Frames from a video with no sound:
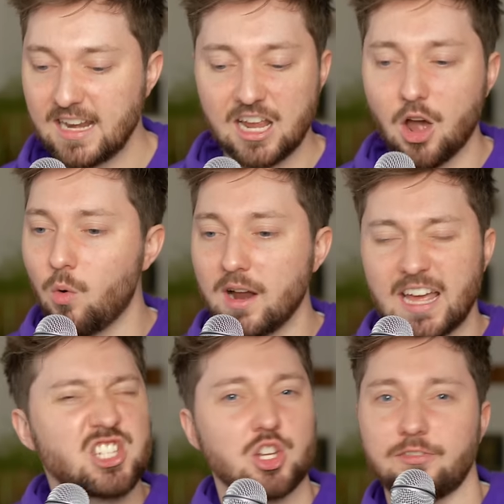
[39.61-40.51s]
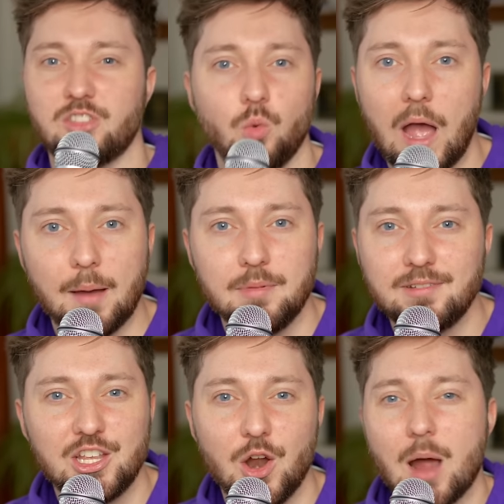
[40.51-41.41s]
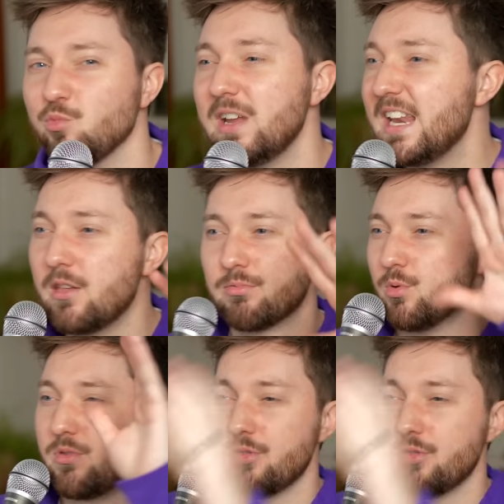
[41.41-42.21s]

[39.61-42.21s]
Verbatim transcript: And I go on, I surf the web. You know, I'm reading through